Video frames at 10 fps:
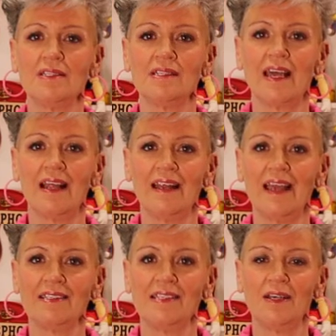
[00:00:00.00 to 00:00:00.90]
as a
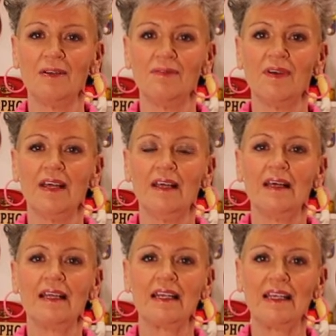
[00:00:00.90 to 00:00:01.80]
collective
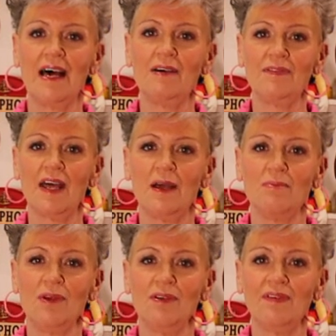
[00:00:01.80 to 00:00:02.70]
love that
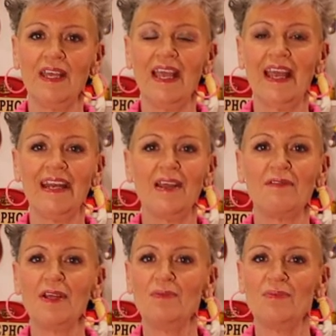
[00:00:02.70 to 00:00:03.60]
movie, and
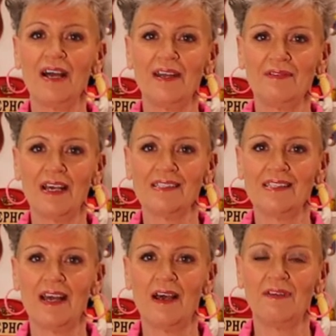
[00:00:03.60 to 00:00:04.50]
every one of us
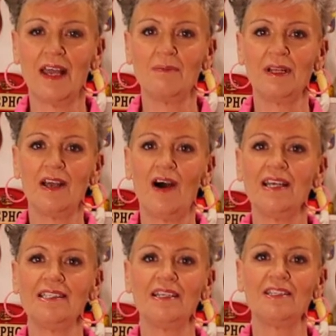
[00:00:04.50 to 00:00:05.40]
in our family
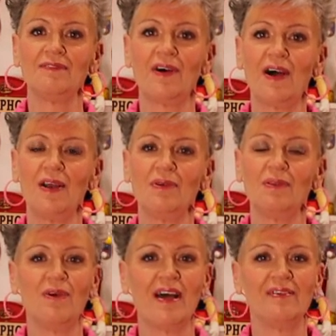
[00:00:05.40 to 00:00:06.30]
identify
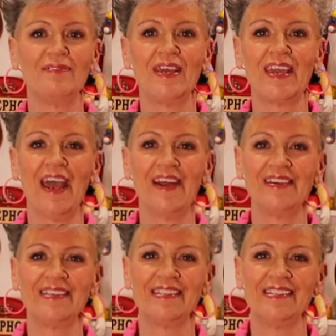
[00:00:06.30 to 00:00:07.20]
with one of the
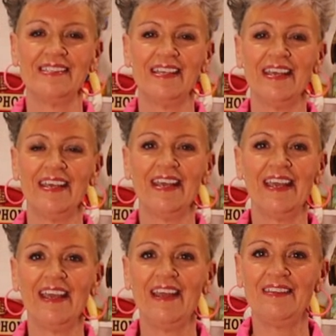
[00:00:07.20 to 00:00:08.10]
characters
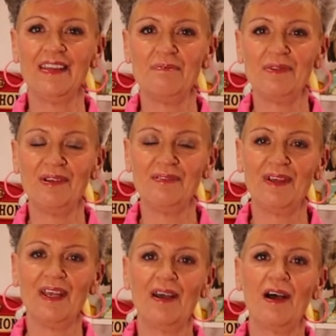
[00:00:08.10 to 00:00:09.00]
in the
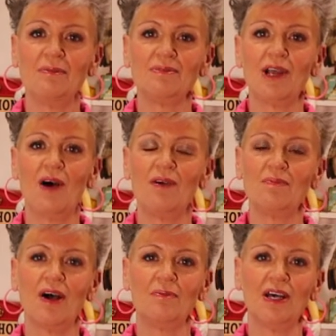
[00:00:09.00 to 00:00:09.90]
movie. I'm told
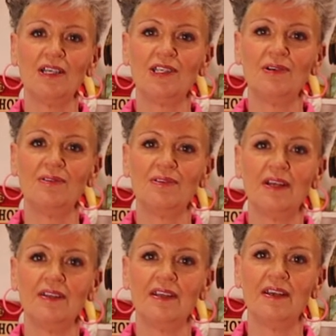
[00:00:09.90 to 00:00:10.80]
by my
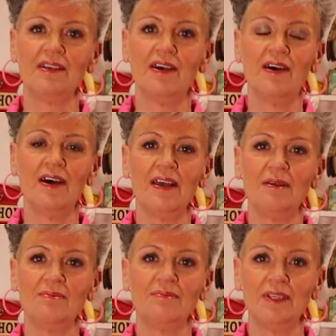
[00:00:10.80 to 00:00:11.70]
children that
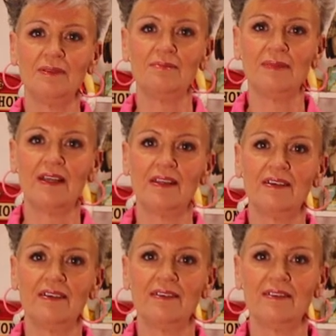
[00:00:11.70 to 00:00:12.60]
I'm
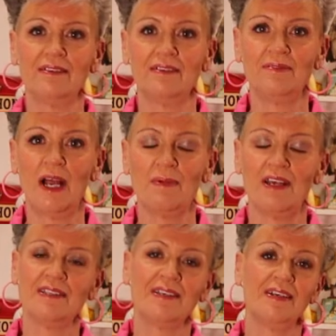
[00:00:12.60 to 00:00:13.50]
Mother
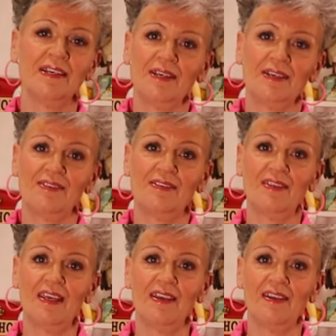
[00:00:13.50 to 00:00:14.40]
Rabbit. So
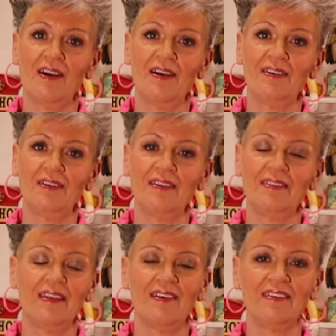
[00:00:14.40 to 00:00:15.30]
there you go. I
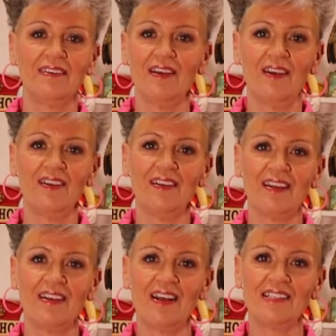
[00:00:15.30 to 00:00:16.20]
thought, you know,
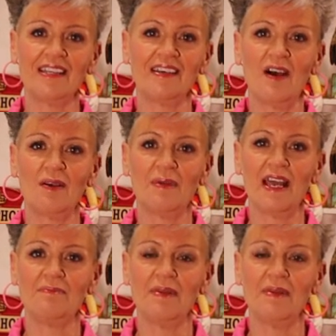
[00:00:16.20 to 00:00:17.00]
I'd like to think I'm Mad